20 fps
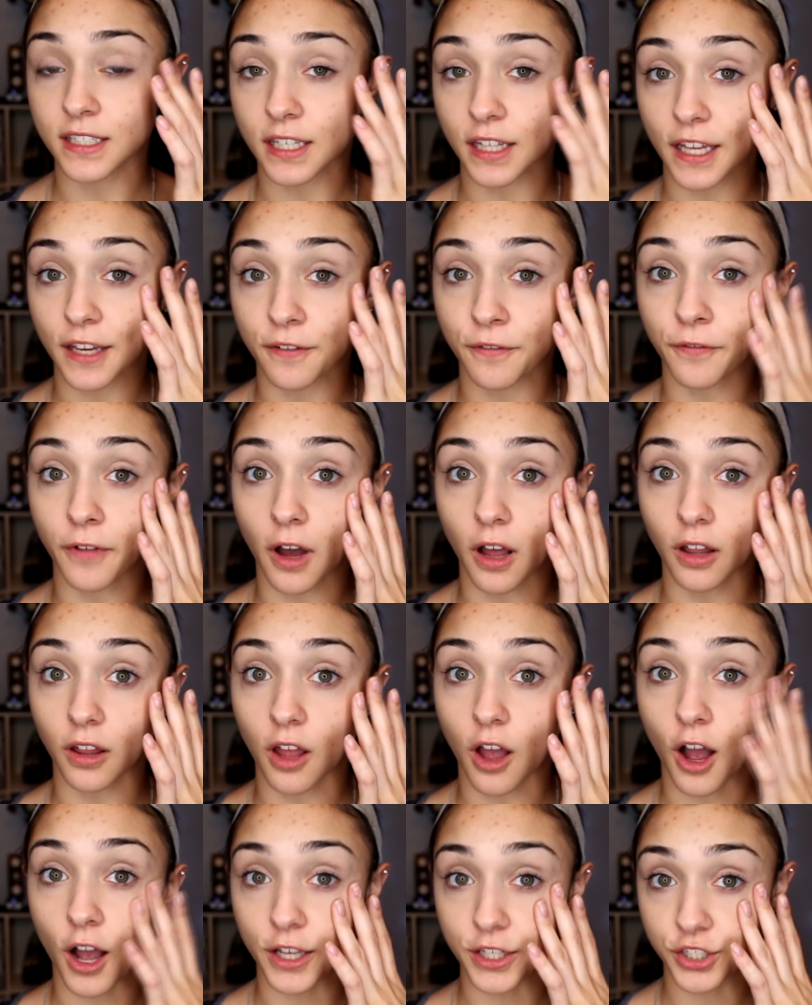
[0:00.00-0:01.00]
to
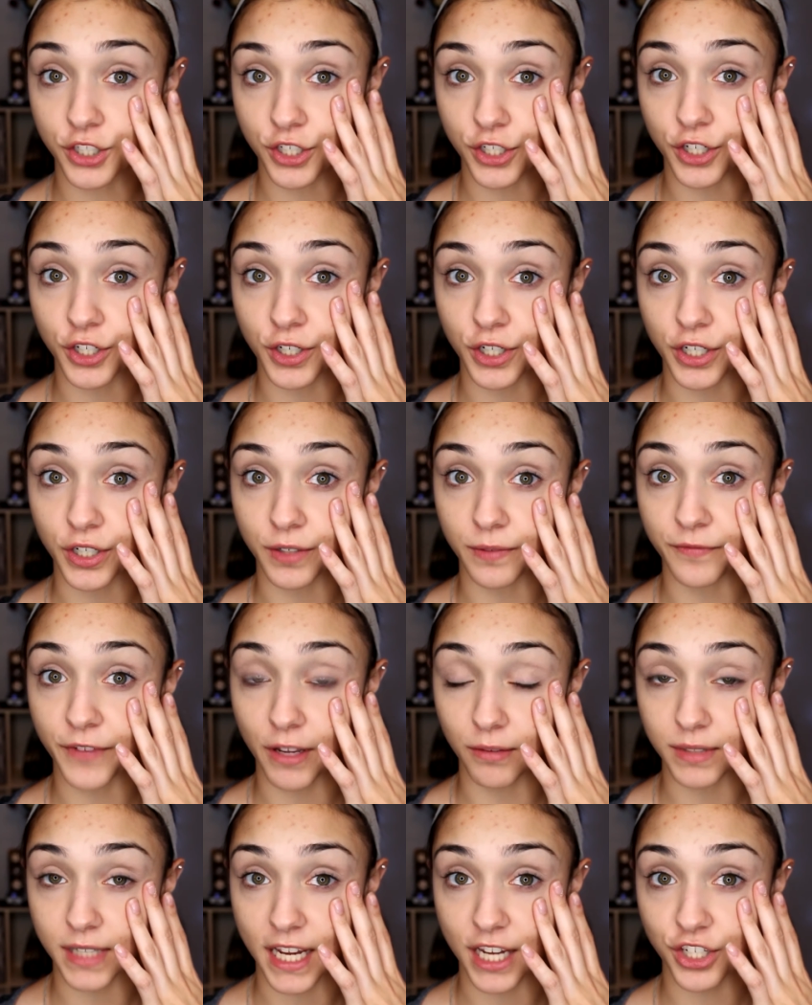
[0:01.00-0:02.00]
fall onto your
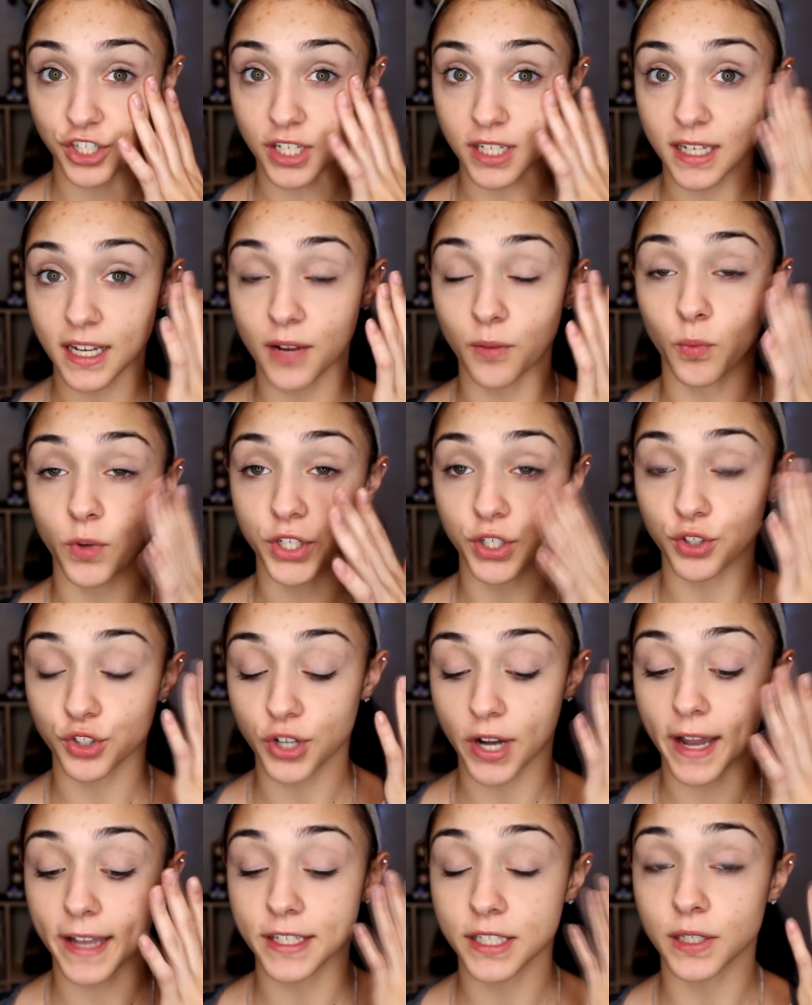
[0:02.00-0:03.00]
foundation, and when you
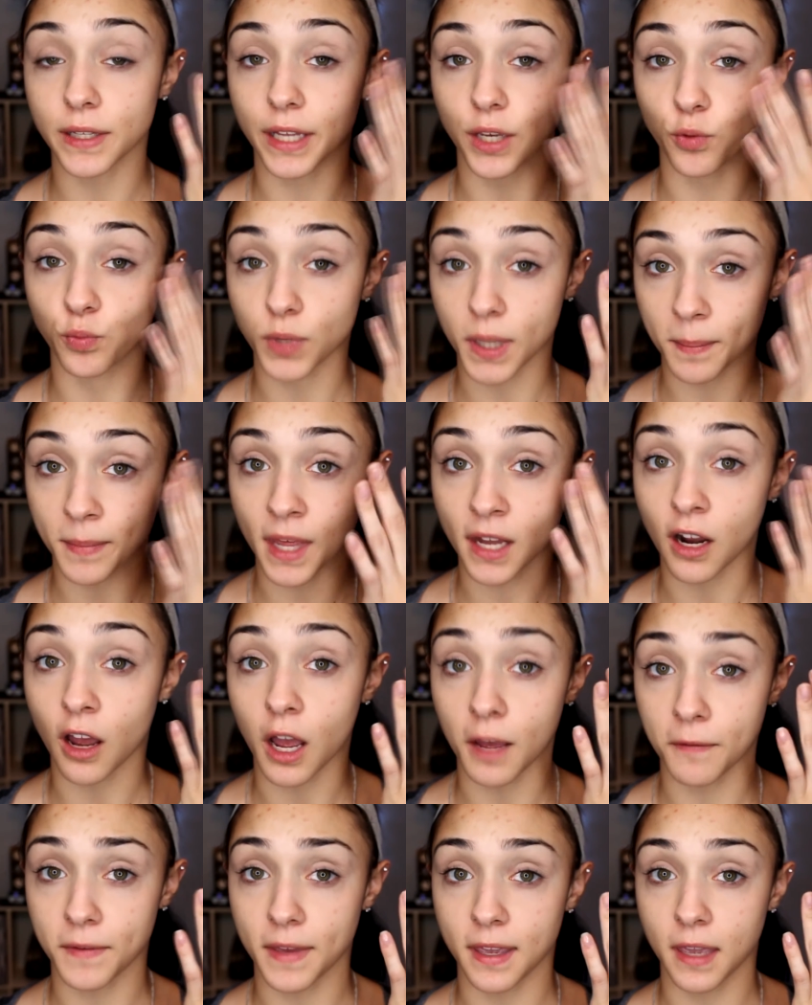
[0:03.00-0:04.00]
try to rub that
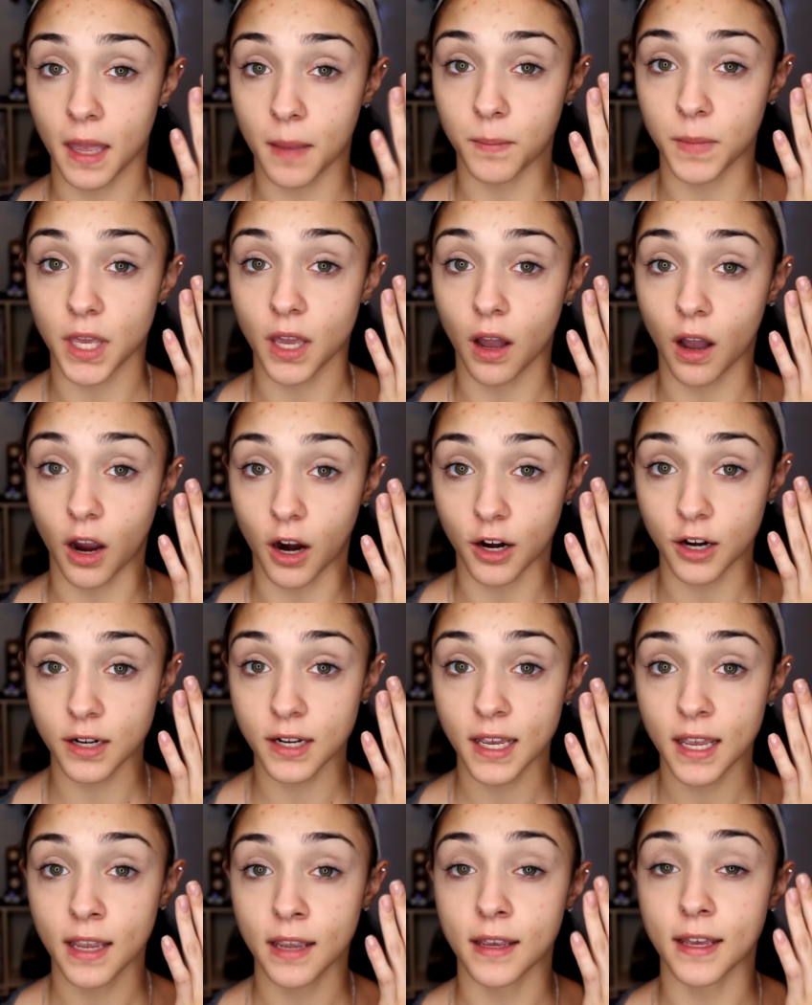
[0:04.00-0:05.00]
off, it can be hard
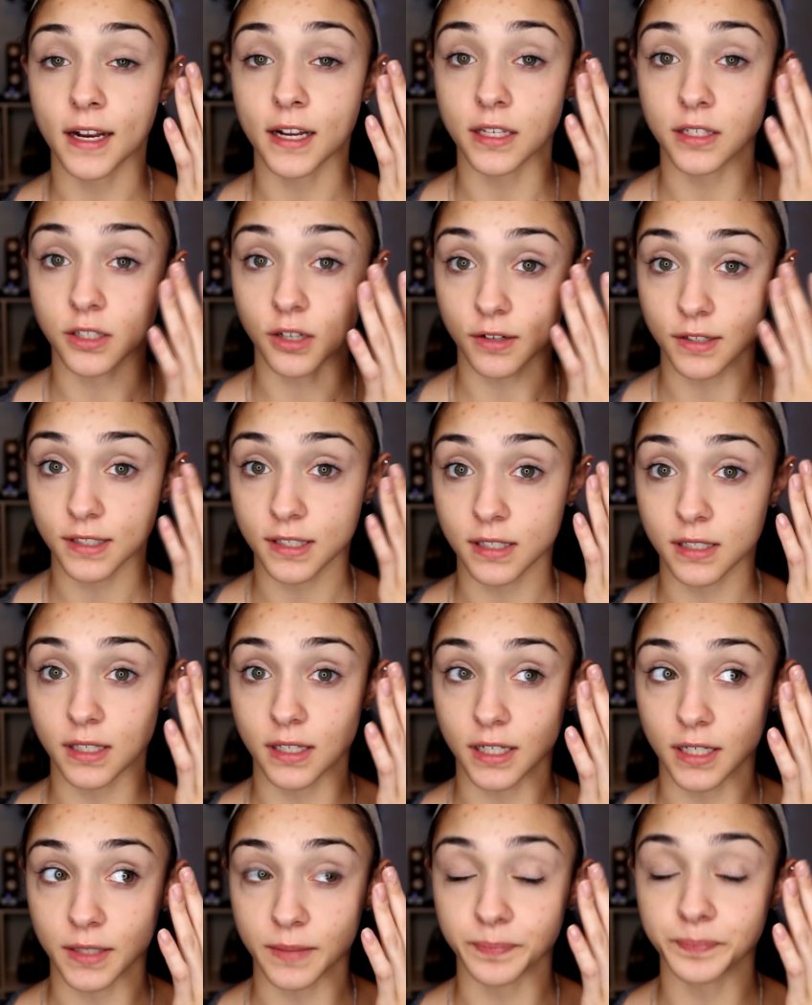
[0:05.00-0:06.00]
and it starts
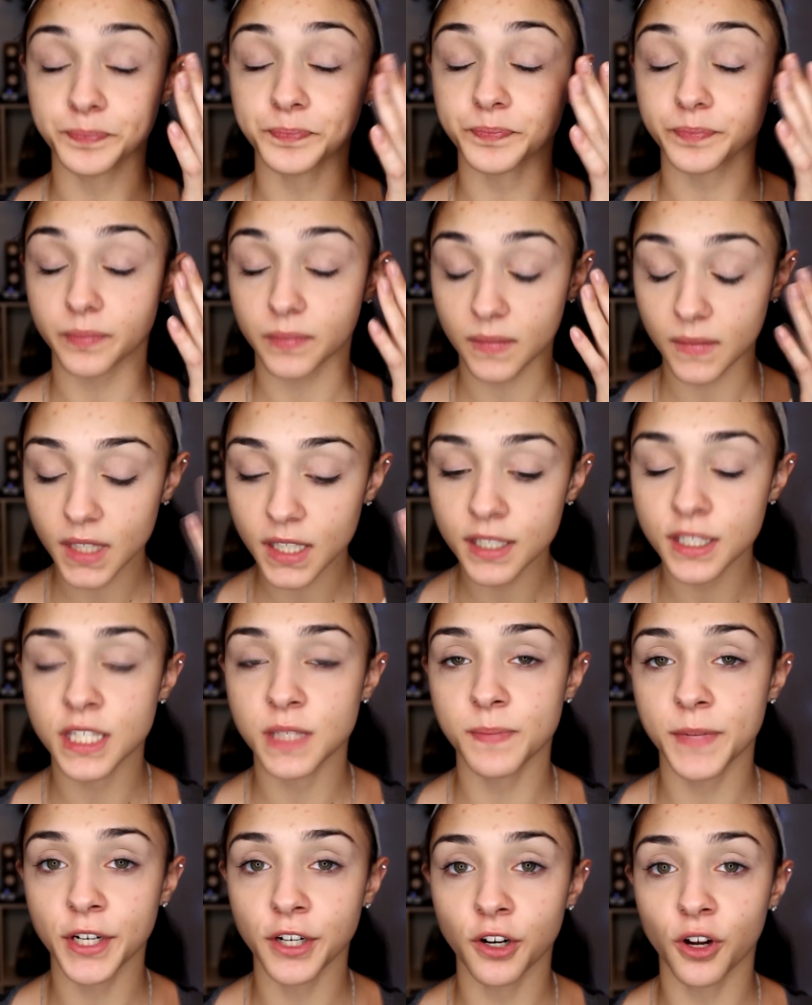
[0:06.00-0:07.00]
to
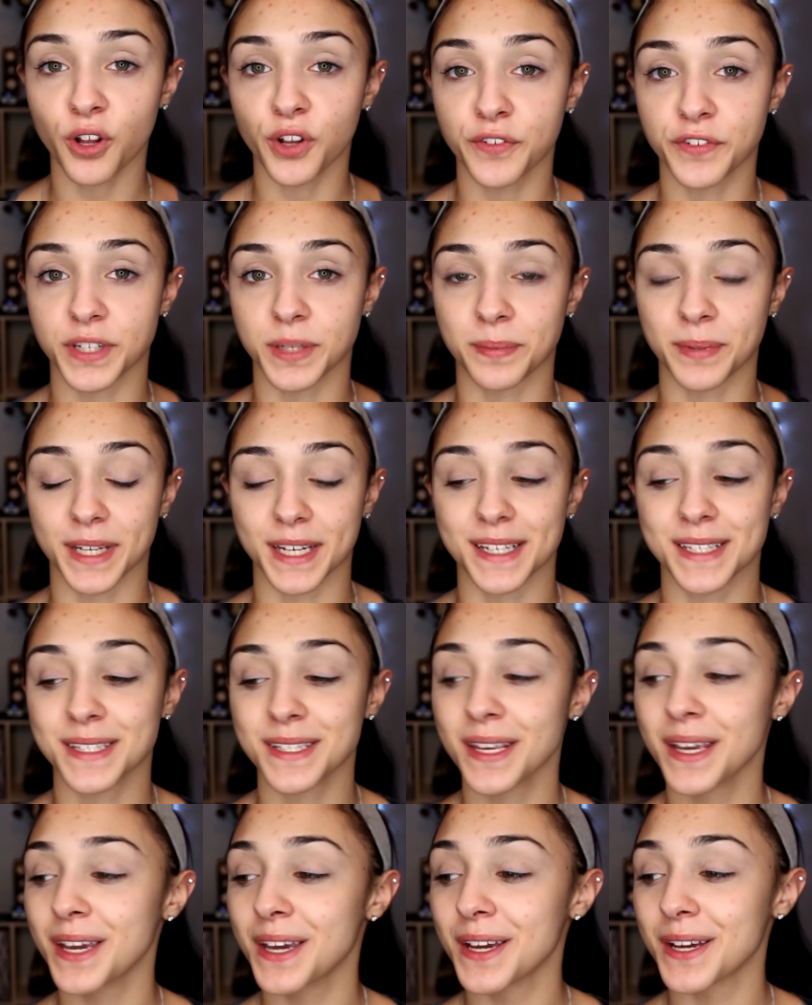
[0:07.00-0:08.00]
smear all over the place.